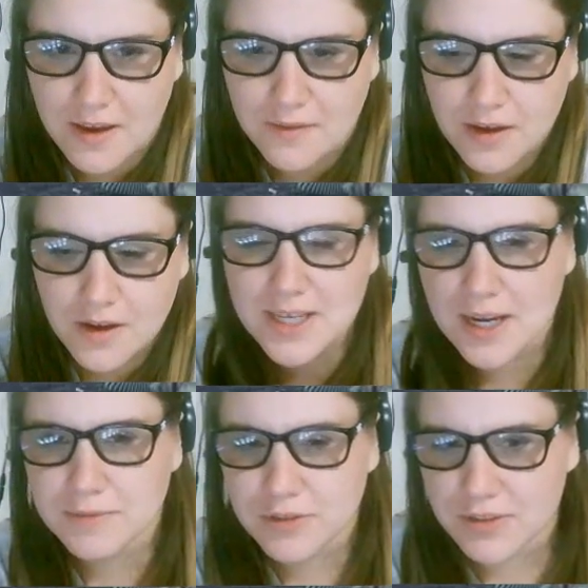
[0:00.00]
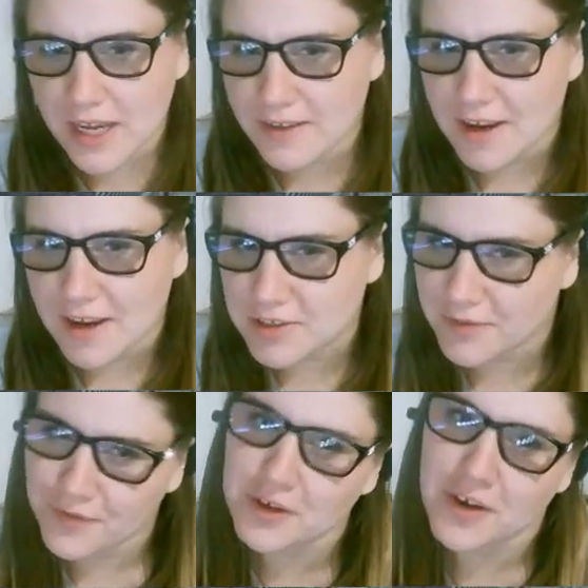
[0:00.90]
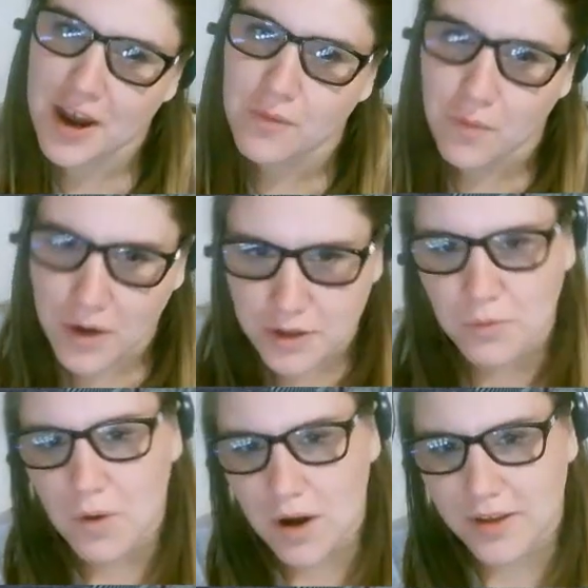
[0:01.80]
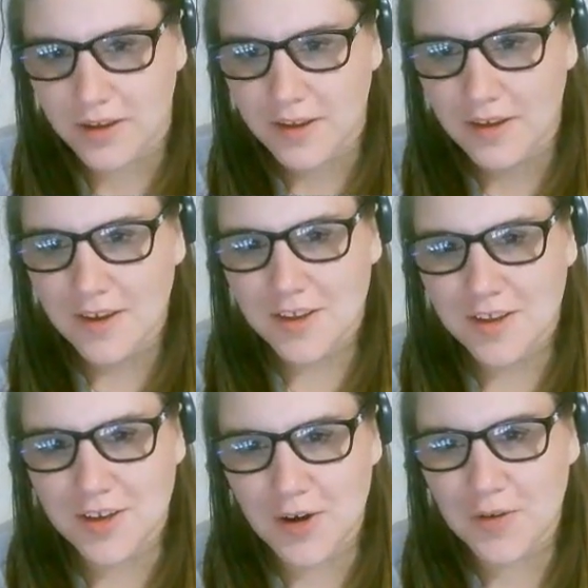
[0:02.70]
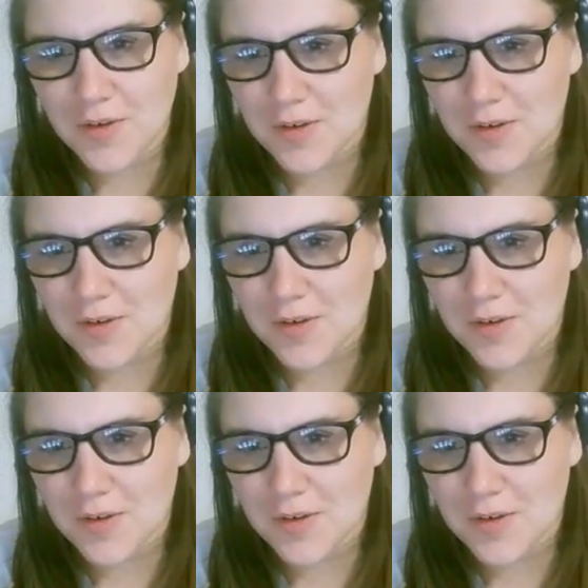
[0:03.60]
What time did you take to actually figure out what you want? You know,